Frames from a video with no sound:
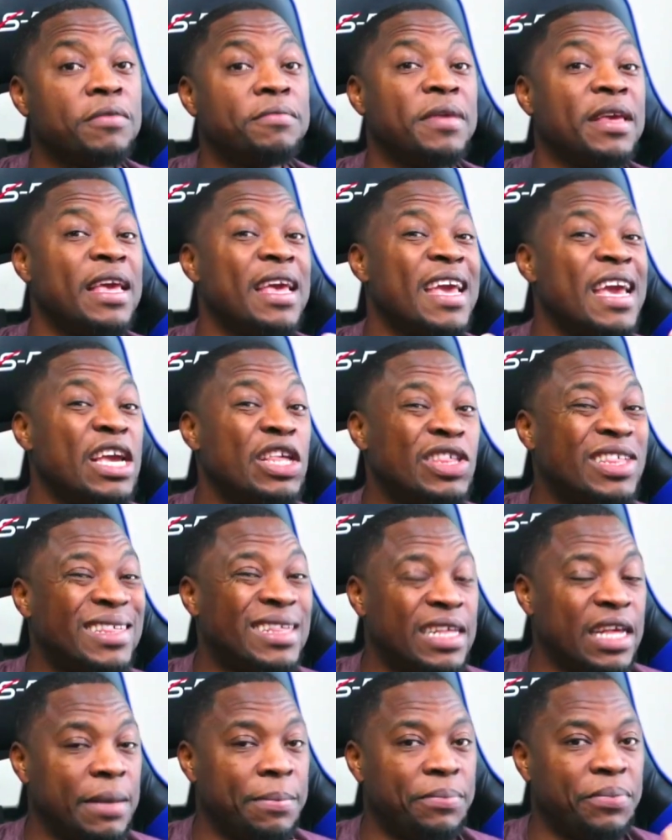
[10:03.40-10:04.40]
to be
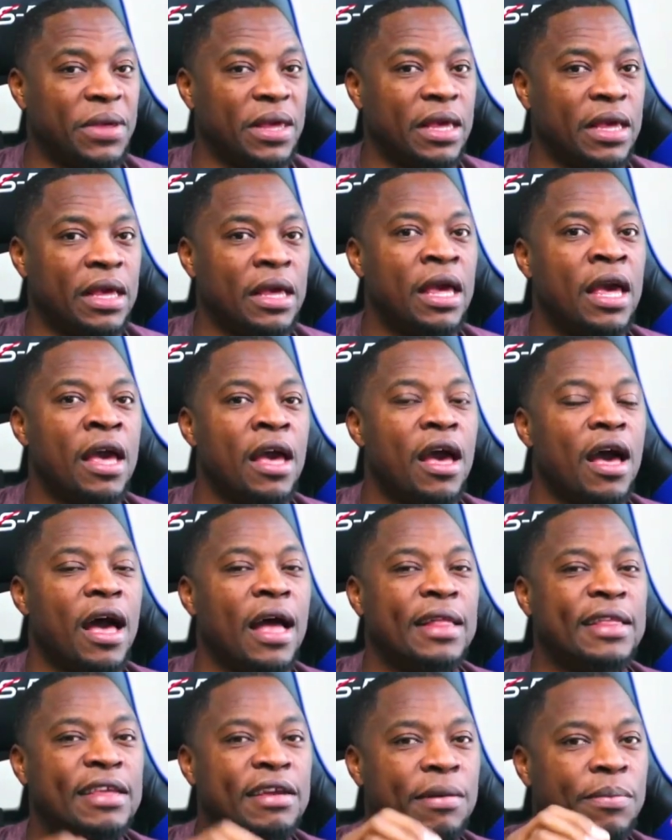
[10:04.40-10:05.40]
HCP,
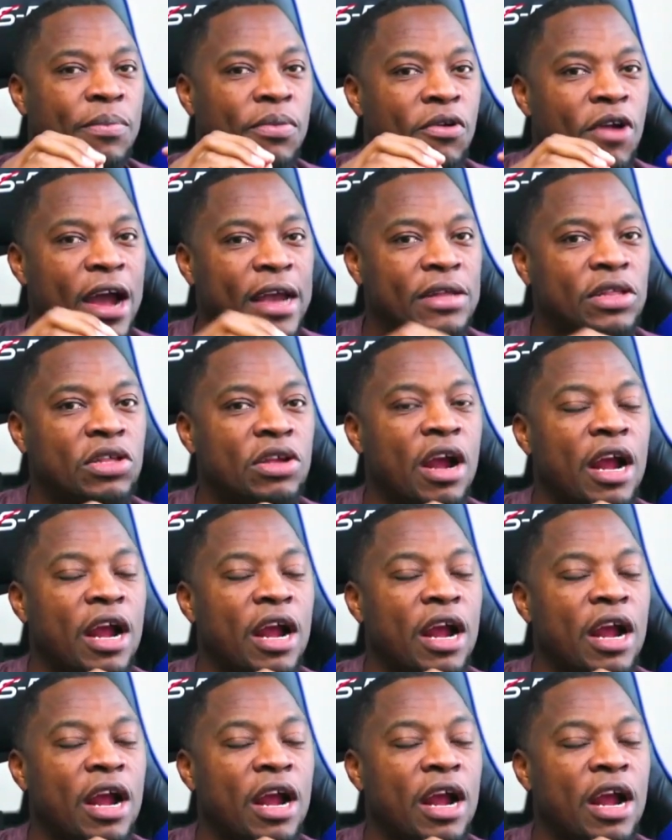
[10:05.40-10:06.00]
and their price